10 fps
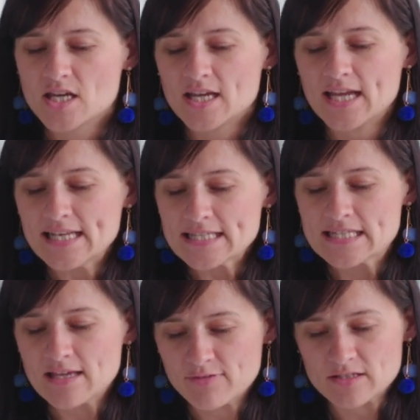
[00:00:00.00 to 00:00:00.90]
It is
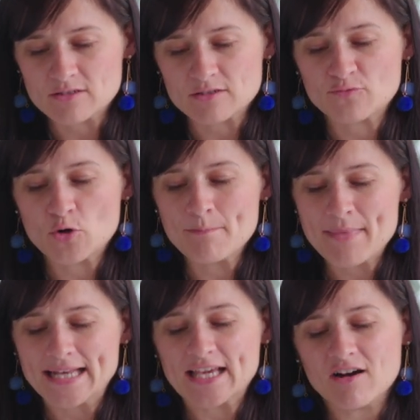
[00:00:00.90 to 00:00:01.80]
difficult for
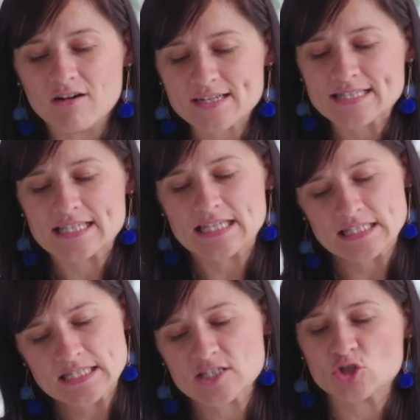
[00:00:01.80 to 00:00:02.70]
many arts
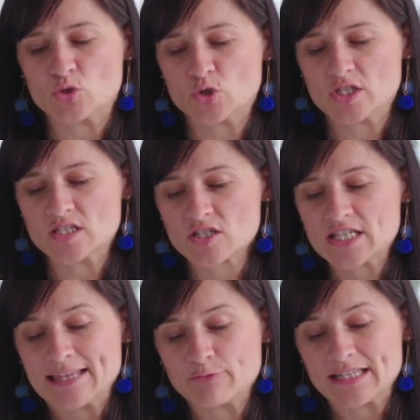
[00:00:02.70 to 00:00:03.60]
institutions to
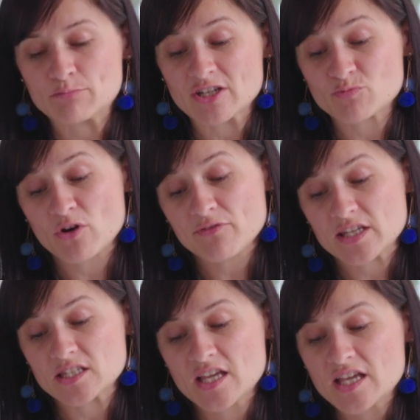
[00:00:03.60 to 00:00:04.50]
generate much profit,